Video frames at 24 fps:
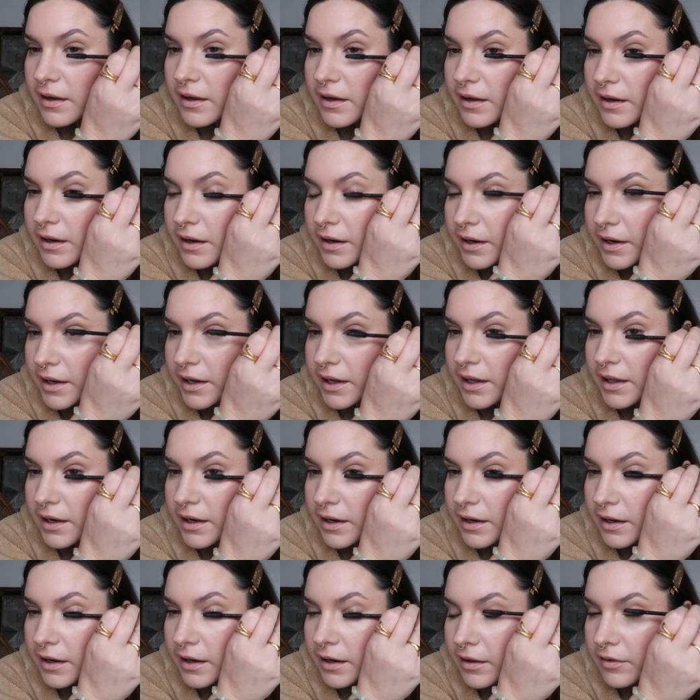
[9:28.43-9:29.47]
I
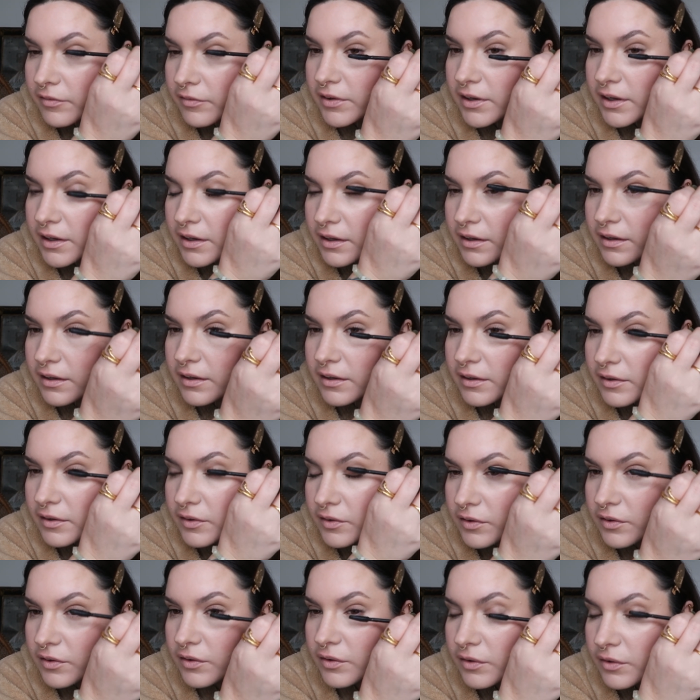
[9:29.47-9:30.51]
love it.